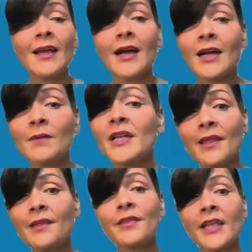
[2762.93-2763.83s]

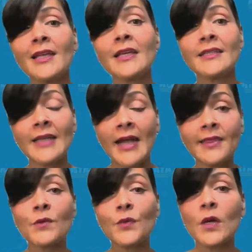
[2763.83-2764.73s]
Another thing is, I
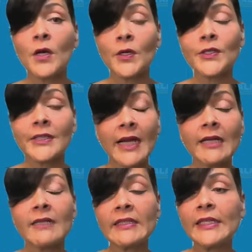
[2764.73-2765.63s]
think, our
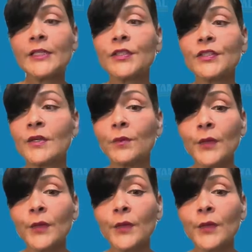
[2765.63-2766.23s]
style of leadership,